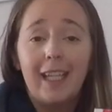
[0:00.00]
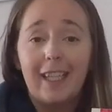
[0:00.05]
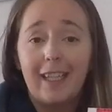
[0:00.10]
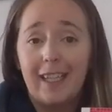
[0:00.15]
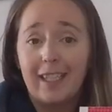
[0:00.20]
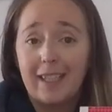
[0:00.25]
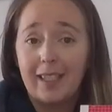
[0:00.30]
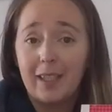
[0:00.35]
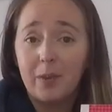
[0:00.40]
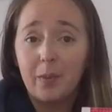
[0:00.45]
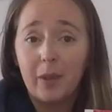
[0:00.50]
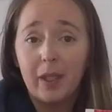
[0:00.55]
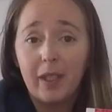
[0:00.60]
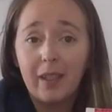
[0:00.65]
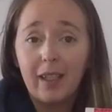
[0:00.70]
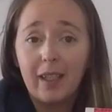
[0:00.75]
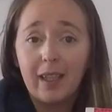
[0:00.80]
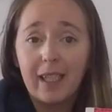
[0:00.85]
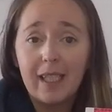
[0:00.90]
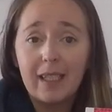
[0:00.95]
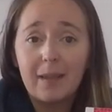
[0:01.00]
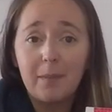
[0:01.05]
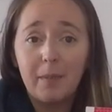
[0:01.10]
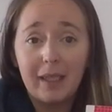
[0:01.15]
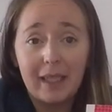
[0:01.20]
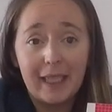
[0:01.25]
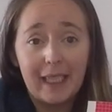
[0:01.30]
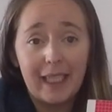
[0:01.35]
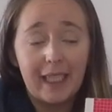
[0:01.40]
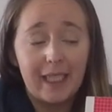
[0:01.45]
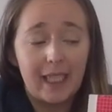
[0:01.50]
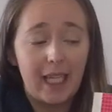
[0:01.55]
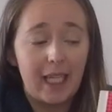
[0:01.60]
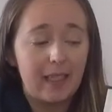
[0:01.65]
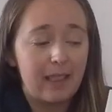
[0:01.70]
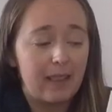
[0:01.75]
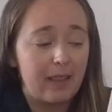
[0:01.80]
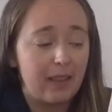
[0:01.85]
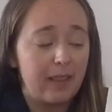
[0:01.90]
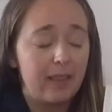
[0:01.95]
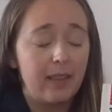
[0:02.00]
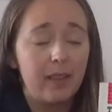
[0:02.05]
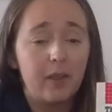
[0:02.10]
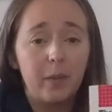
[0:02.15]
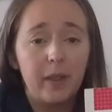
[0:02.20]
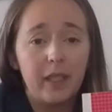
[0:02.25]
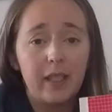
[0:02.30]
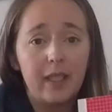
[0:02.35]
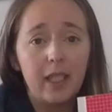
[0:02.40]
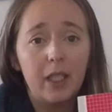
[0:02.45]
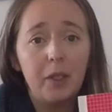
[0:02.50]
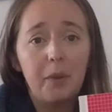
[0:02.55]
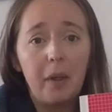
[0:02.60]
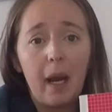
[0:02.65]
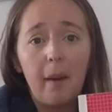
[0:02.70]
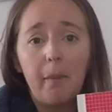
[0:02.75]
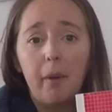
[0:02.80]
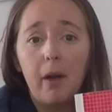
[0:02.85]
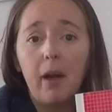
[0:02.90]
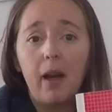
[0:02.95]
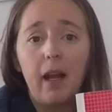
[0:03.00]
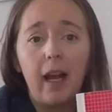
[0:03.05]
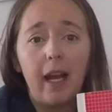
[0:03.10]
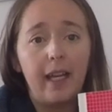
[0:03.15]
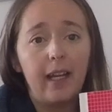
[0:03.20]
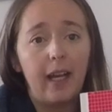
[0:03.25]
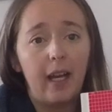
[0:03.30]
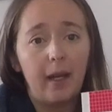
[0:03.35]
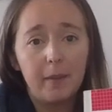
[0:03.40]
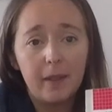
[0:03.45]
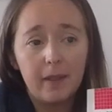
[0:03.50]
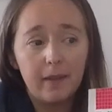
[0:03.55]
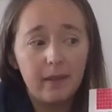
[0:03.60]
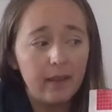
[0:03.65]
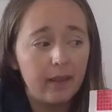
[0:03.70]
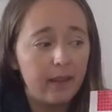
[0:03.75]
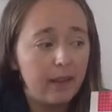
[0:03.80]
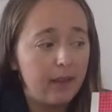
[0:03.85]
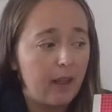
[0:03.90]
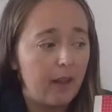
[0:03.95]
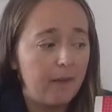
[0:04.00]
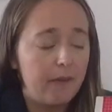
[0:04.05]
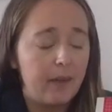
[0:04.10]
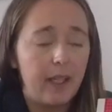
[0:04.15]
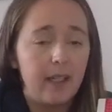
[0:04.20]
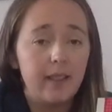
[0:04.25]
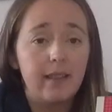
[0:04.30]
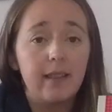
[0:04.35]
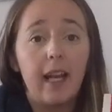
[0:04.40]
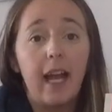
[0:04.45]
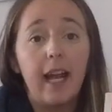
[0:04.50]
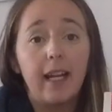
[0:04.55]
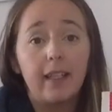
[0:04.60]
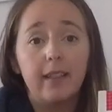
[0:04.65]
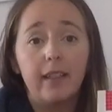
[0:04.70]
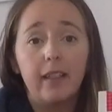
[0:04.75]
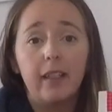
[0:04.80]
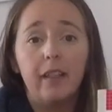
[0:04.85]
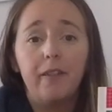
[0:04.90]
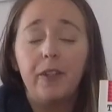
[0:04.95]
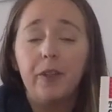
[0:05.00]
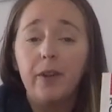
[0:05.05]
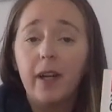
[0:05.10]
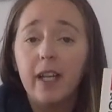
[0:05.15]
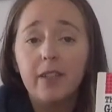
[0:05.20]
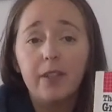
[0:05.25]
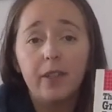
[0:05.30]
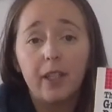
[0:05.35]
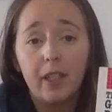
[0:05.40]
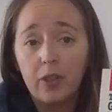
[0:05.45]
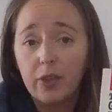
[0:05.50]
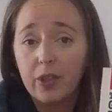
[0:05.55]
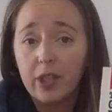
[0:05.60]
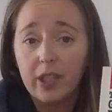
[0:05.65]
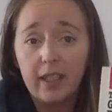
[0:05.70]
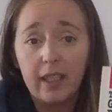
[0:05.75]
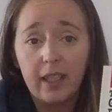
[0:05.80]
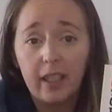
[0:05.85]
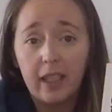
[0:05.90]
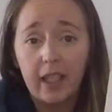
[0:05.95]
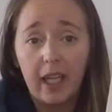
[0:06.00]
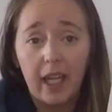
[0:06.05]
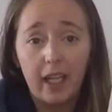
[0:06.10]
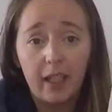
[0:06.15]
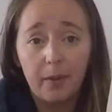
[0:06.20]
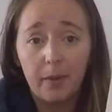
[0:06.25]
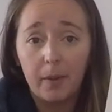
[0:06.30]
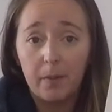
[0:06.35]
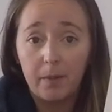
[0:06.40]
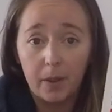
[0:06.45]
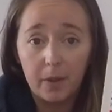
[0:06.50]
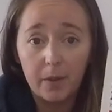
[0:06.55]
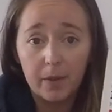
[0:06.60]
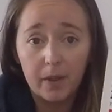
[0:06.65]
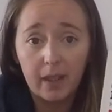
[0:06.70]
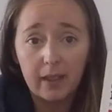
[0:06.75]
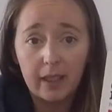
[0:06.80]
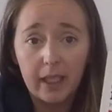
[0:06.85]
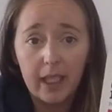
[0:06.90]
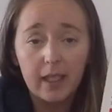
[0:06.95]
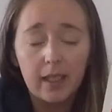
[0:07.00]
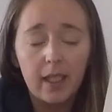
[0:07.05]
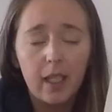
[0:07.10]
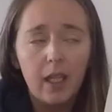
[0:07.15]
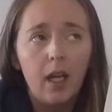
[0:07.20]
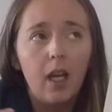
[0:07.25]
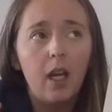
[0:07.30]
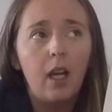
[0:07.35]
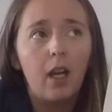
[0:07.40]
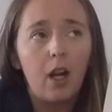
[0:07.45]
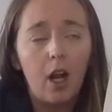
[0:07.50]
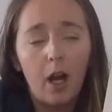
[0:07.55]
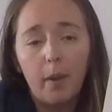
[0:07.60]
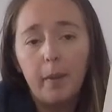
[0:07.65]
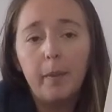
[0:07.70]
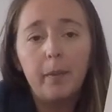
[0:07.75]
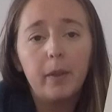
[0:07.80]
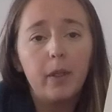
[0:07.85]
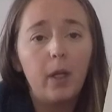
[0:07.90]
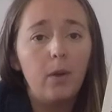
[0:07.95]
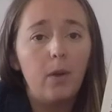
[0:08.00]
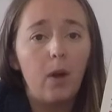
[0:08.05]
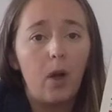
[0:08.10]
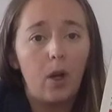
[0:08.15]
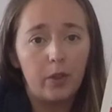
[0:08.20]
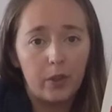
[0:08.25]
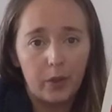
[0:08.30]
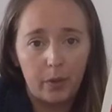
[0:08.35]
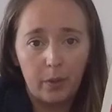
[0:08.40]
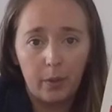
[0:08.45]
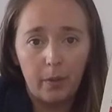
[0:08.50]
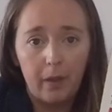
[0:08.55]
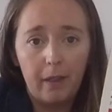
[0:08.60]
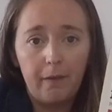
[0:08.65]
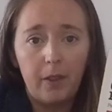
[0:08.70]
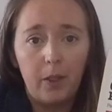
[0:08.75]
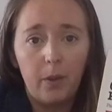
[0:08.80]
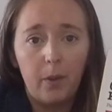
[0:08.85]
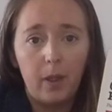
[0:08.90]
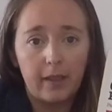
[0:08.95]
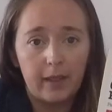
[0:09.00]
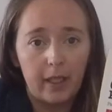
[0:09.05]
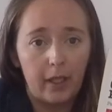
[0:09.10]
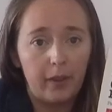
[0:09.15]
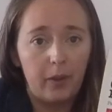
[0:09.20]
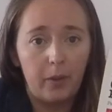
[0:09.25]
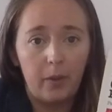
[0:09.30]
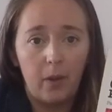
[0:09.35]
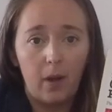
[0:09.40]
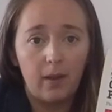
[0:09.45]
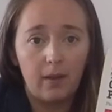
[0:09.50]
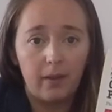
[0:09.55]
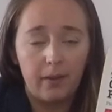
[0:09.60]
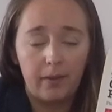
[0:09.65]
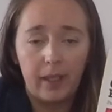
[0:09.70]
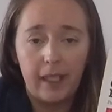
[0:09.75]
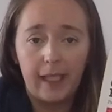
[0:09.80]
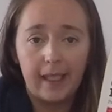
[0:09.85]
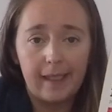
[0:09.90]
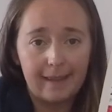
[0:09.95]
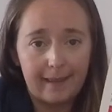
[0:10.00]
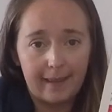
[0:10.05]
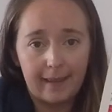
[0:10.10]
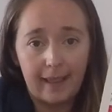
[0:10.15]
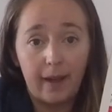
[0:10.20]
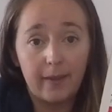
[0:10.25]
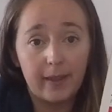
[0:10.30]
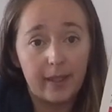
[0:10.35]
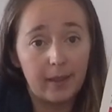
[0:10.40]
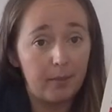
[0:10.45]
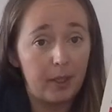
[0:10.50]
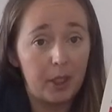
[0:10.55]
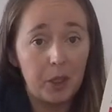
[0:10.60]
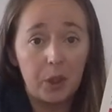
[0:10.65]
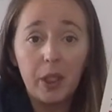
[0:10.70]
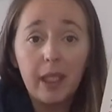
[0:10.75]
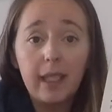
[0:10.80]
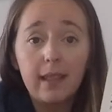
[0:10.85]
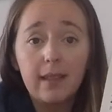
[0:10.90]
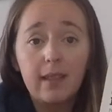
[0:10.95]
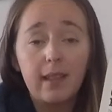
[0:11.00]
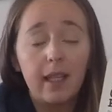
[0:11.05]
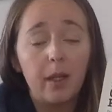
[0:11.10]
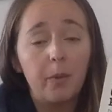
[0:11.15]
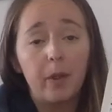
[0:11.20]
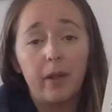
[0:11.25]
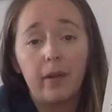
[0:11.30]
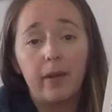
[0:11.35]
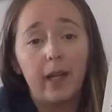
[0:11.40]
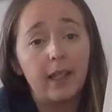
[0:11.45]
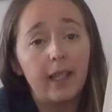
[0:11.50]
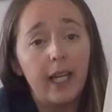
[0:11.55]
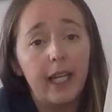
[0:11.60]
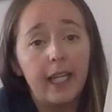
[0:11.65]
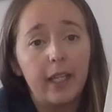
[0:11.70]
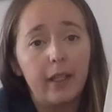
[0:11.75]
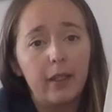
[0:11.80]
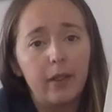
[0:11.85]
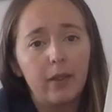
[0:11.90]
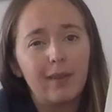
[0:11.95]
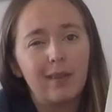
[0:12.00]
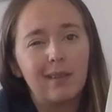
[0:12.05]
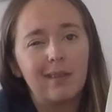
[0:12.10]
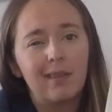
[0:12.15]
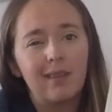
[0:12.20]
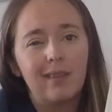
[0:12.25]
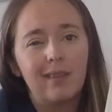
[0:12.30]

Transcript: this is one of the things Malia does. So this is Winston Grammar. I absolutely love this. And if you guys are interested in any reviews on these, comment below. I'll do a review. I'll tell you all of the ins and outs and my tricks and whether I like it or